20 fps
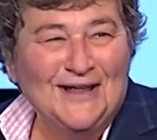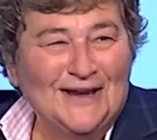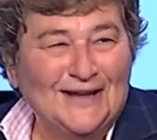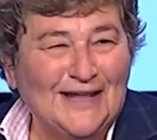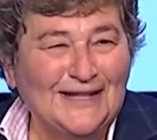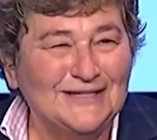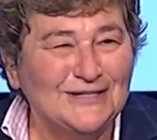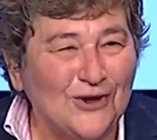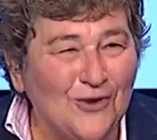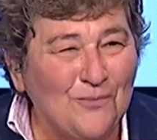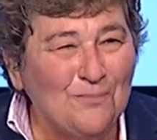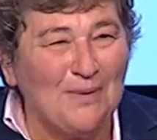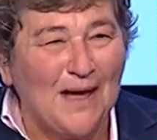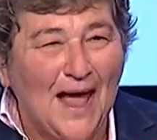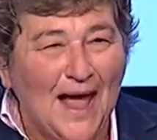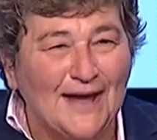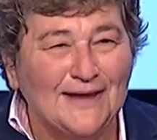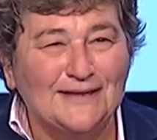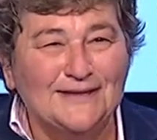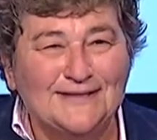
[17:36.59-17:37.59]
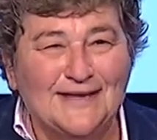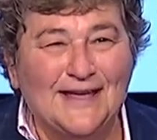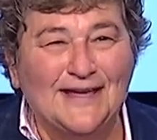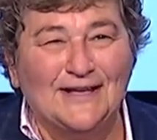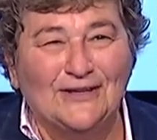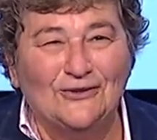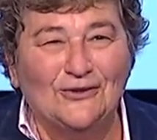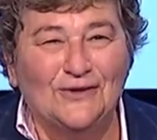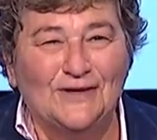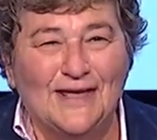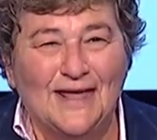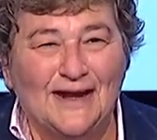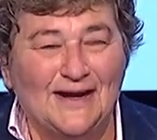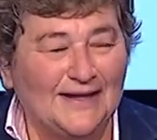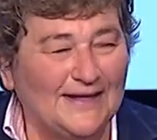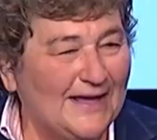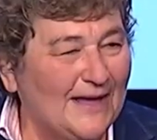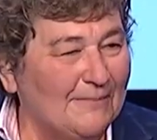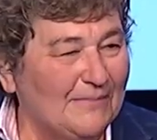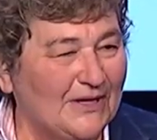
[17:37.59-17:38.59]
Let's go back and take a look at it
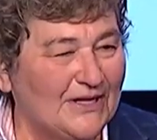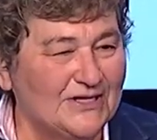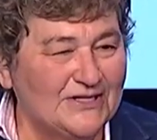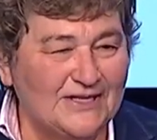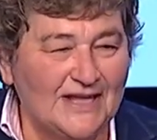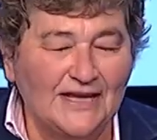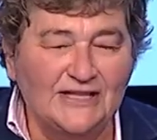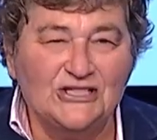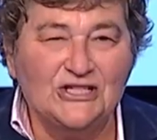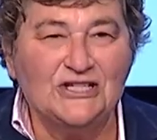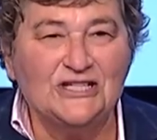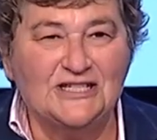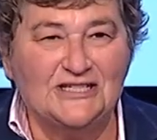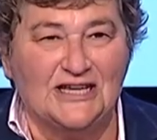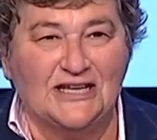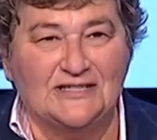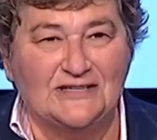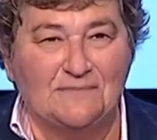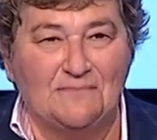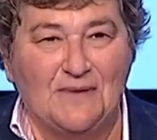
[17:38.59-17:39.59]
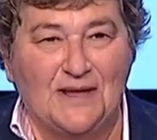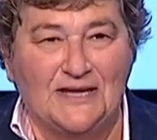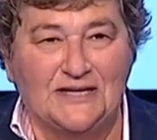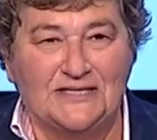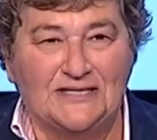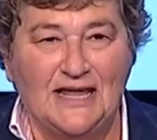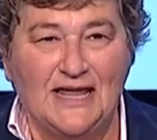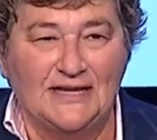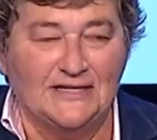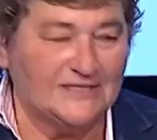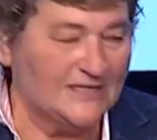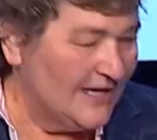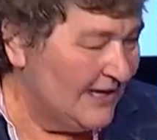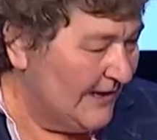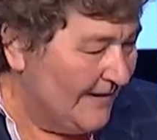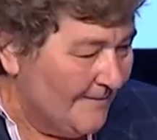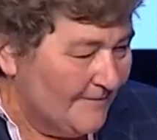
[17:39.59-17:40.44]
again, because that just doesn't make sense.